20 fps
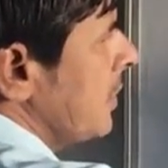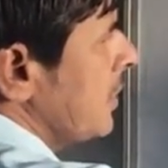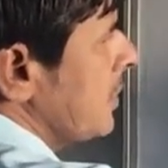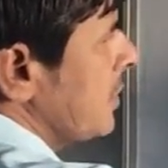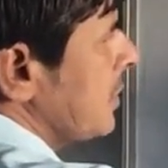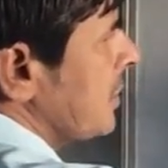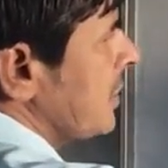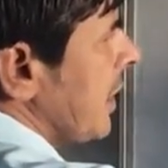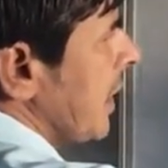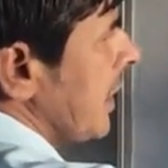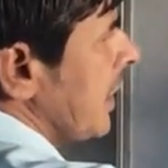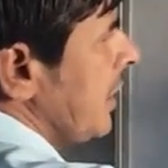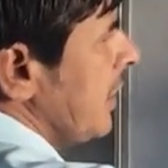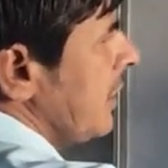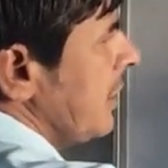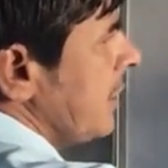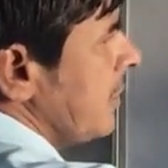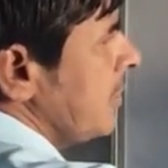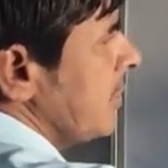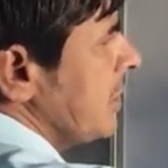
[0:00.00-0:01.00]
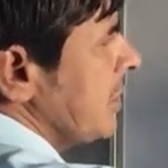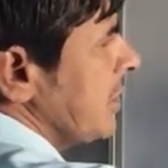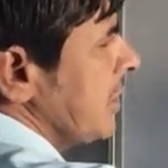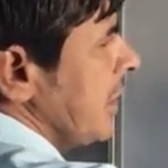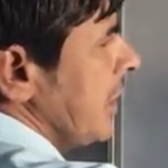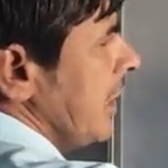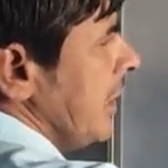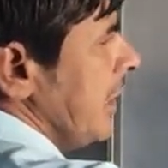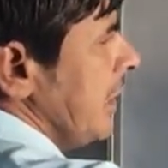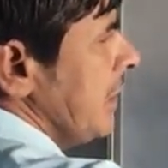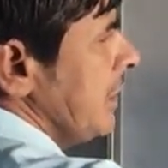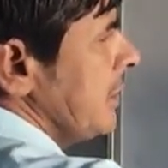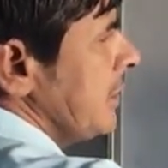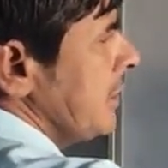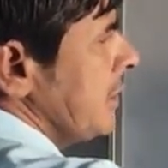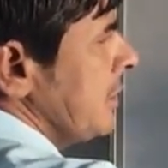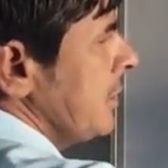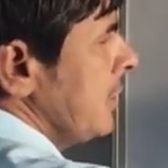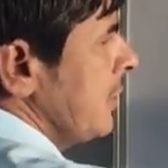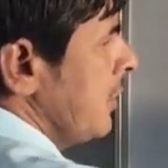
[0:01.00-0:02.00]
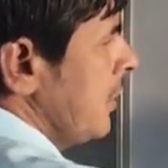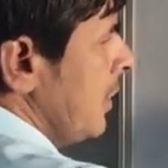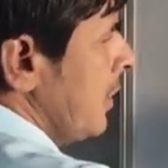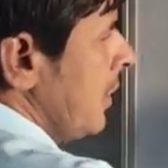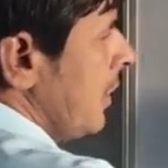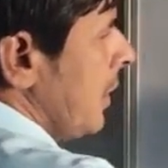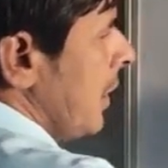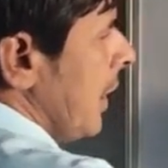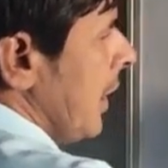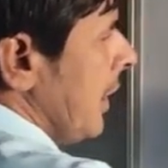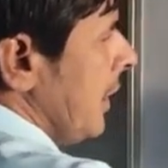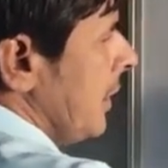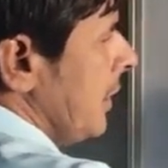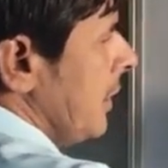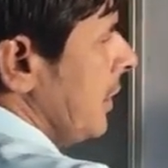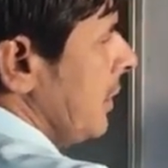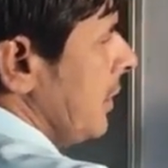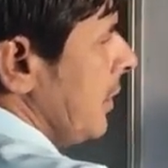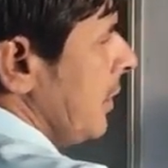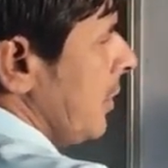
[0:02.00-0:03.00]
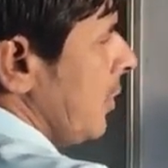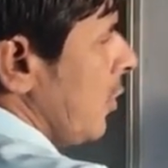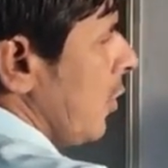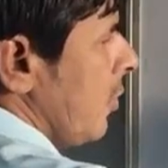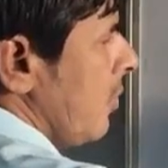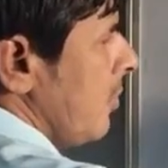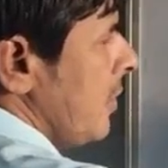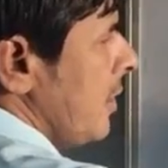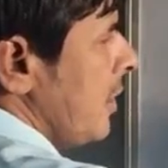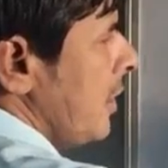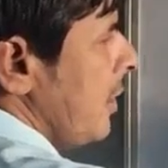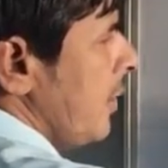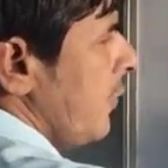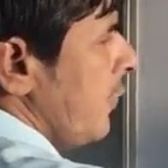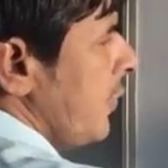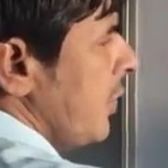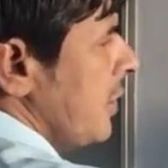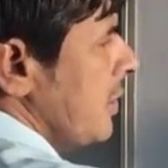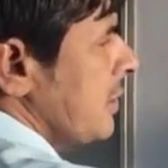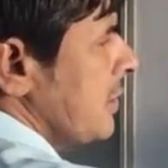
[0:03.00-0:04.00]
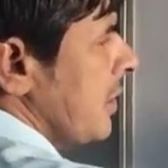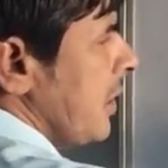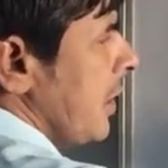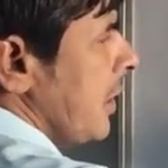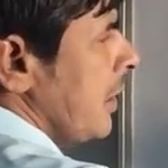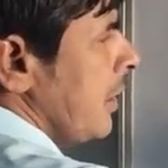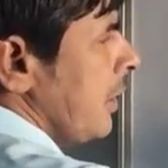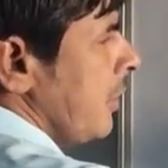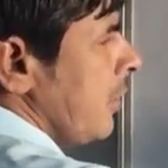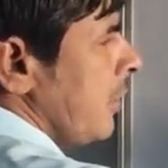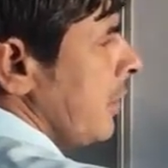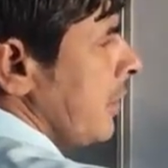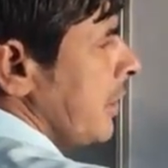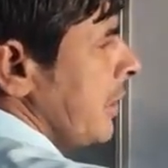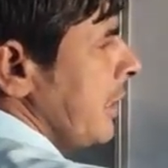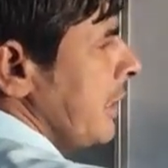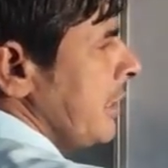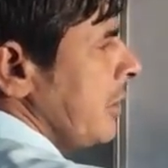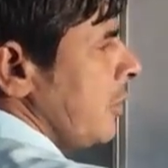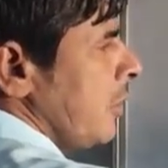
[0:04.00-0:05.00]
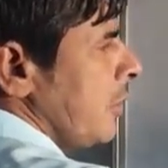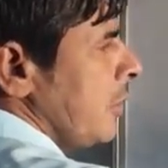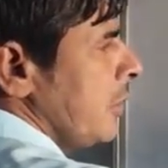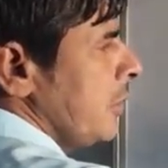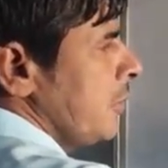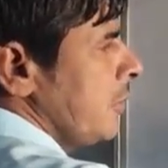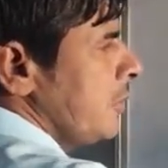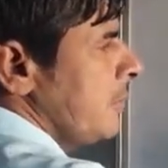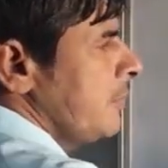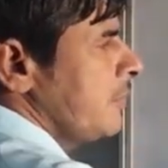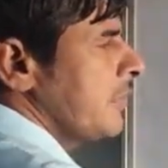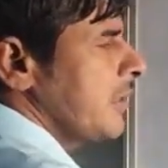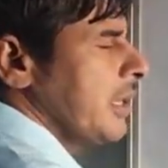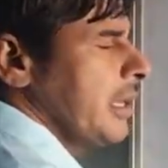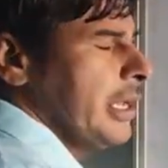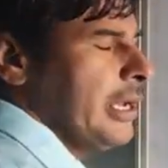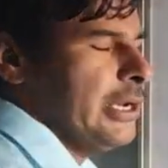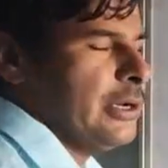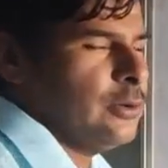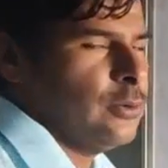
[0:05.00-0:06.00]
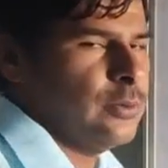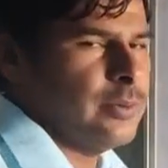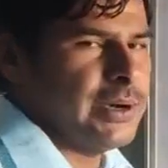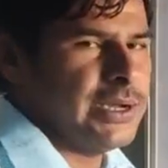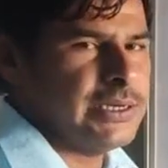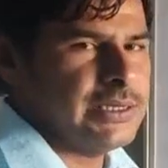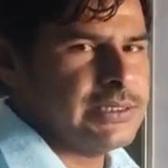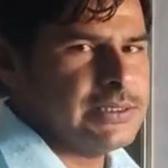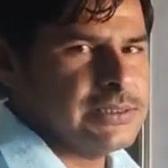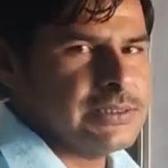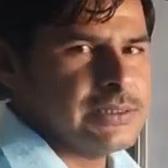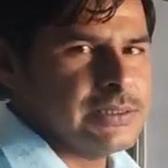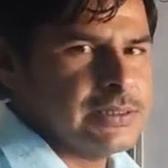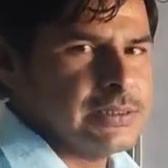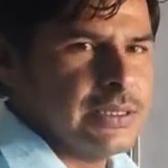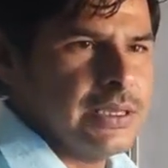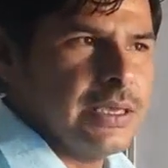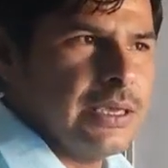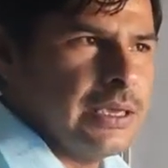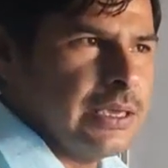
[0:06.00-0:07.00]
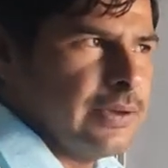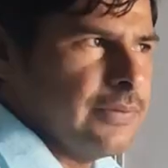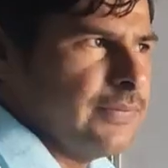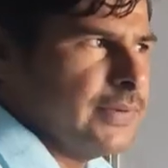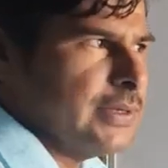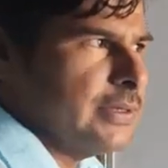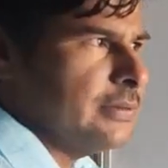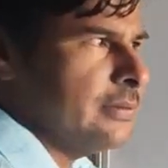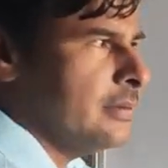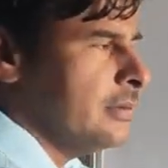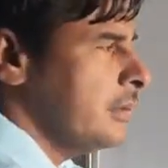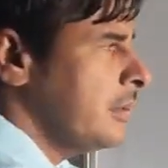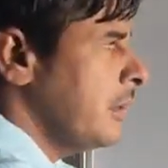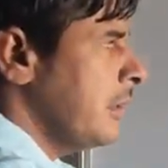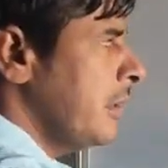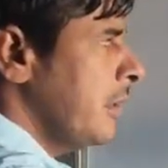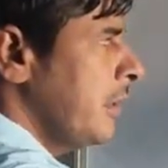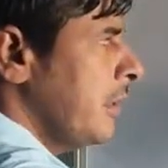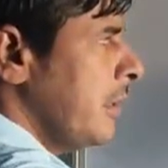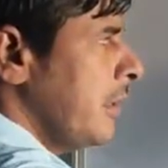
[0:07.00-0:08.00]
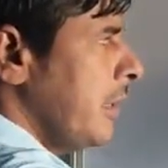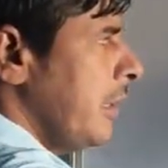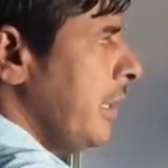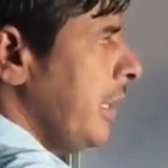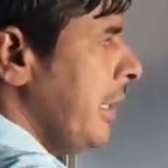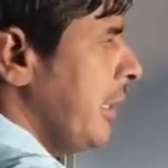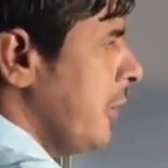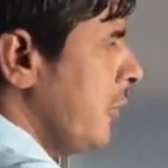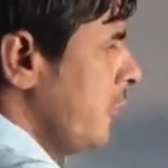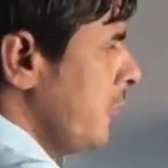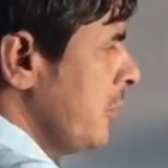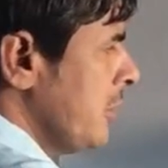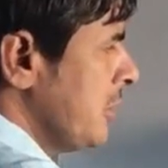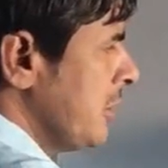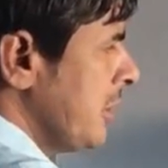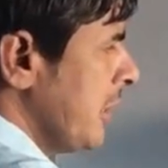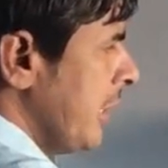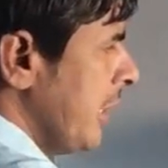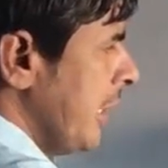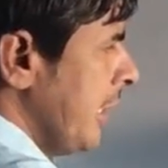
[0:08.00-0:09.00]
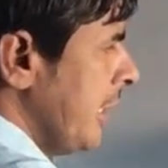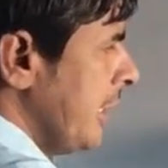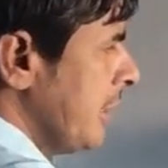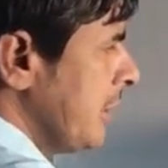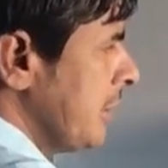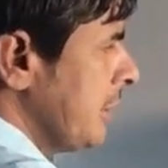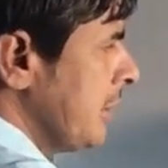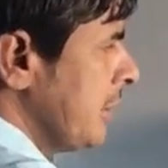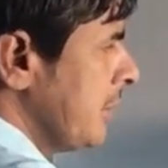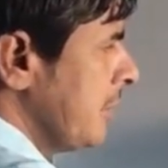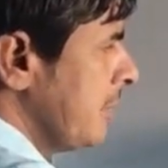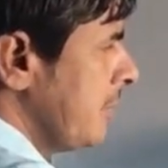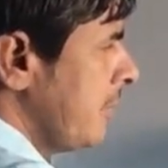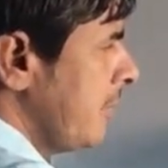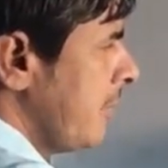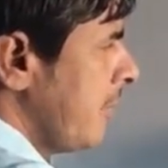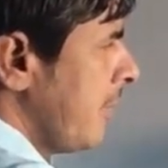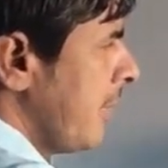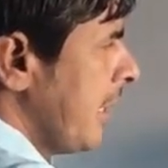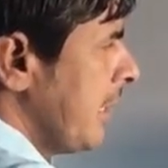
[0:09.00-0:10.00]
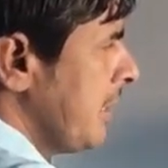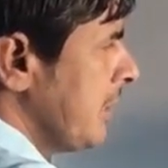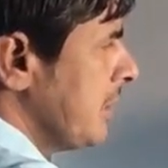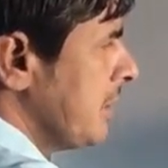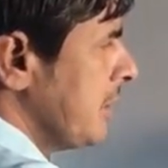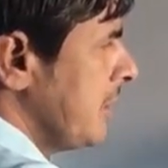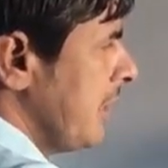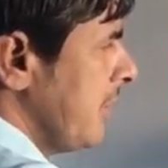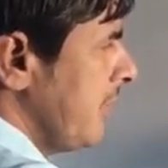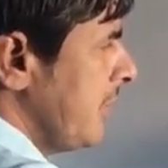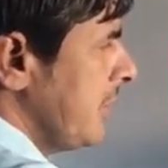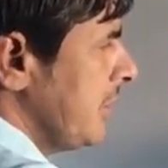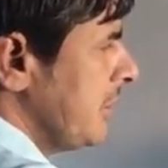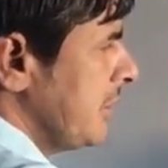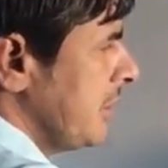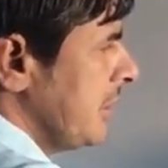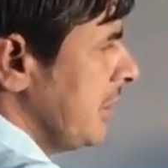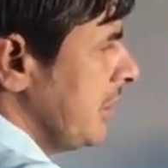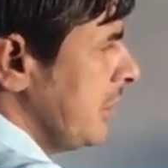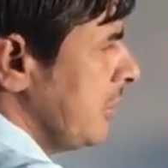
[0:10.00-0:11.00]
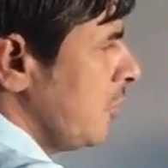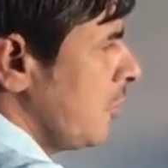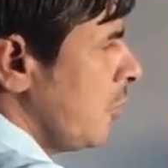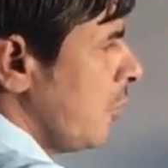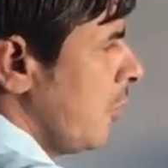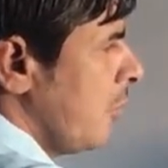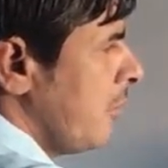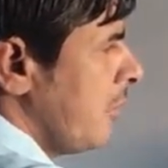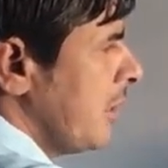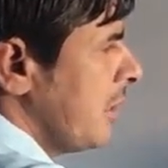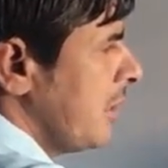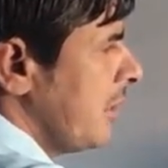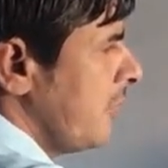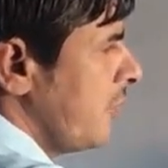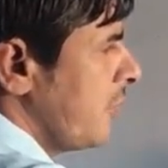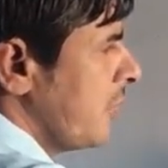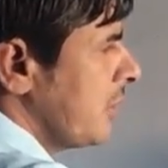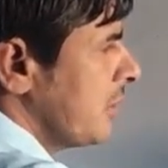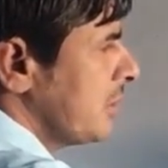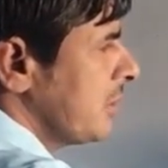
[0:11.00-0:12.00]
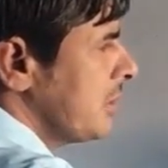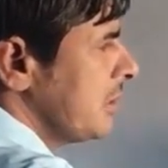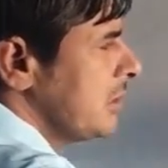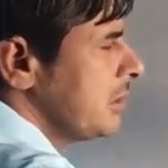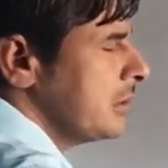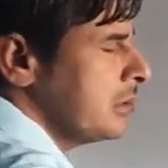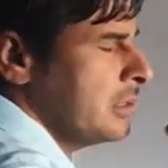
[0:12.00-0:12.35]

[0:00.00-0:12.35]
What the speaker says: second term is 8, and common difference I have already told you, a2 minus a1. a2 is 8 minus a1 is 3. The common difference is